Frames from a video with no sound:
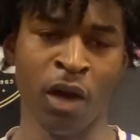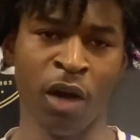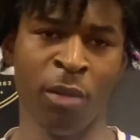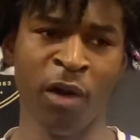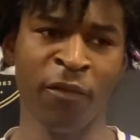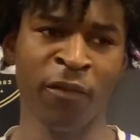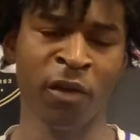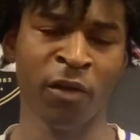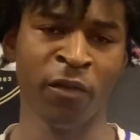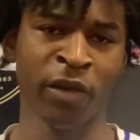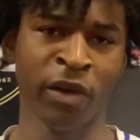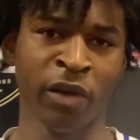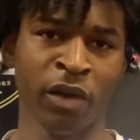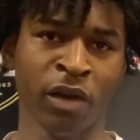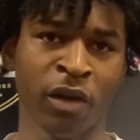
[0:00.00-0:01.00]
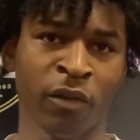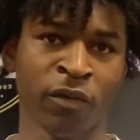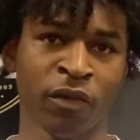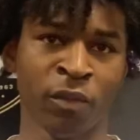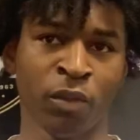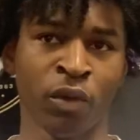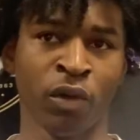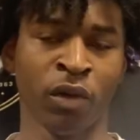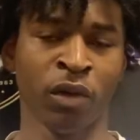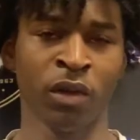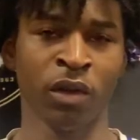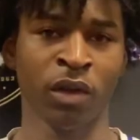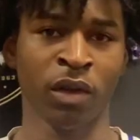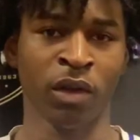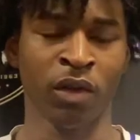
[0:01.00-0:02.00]
I feel very comfortable.
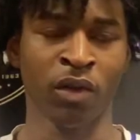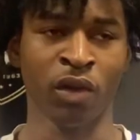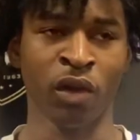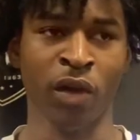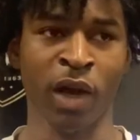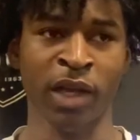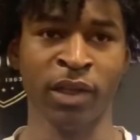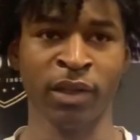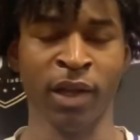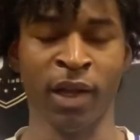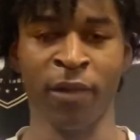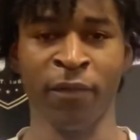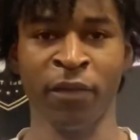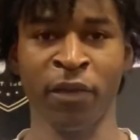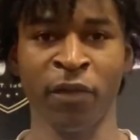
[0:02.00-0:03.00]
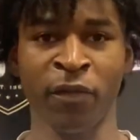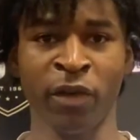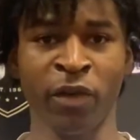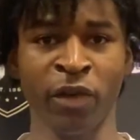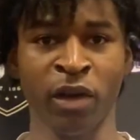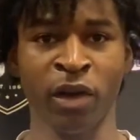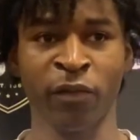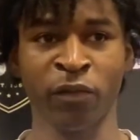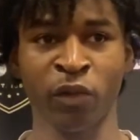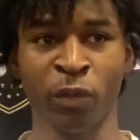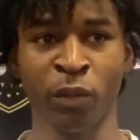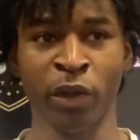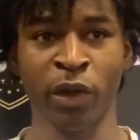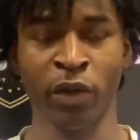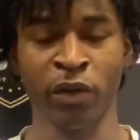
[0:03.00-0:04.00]
You know, I feel very comfortable
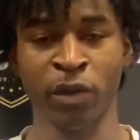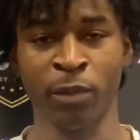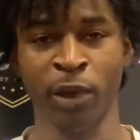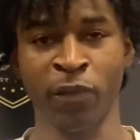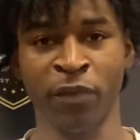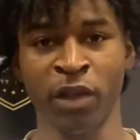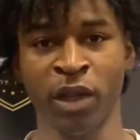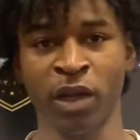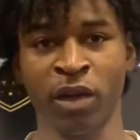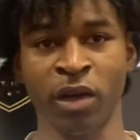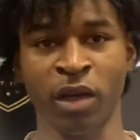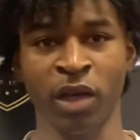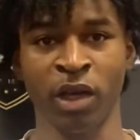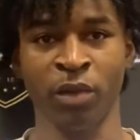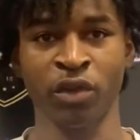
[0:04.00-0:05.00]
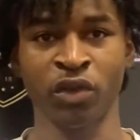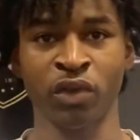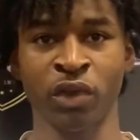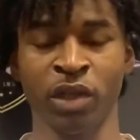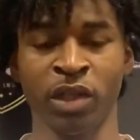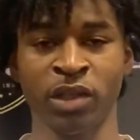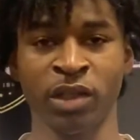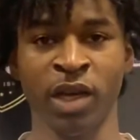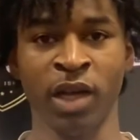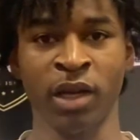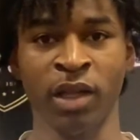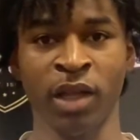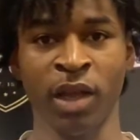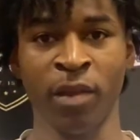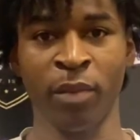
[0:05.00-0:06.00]
playing with them. I feel like our chemistry has gotten a
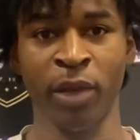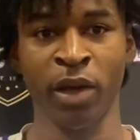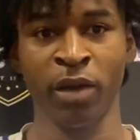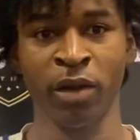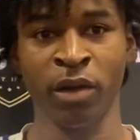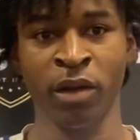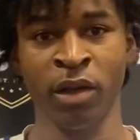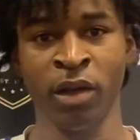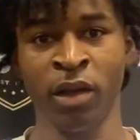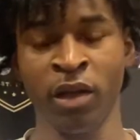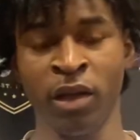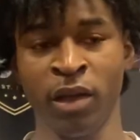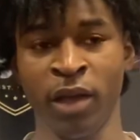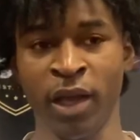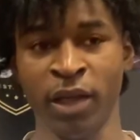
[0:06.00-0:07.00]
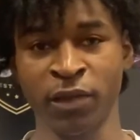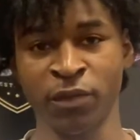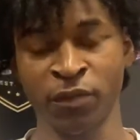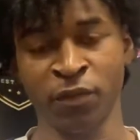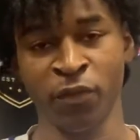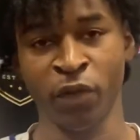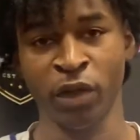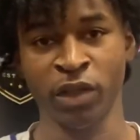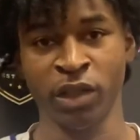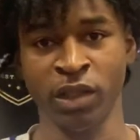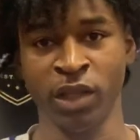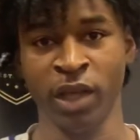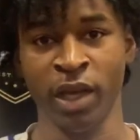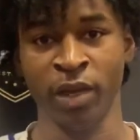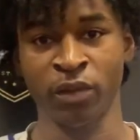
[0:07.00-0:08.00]
lot better as 14
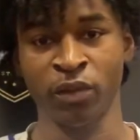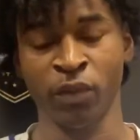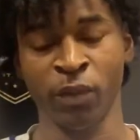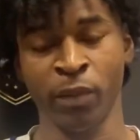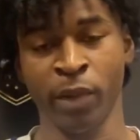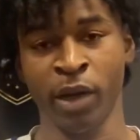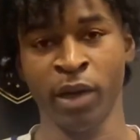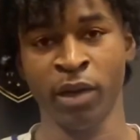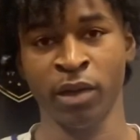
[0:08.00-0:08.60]
games went by.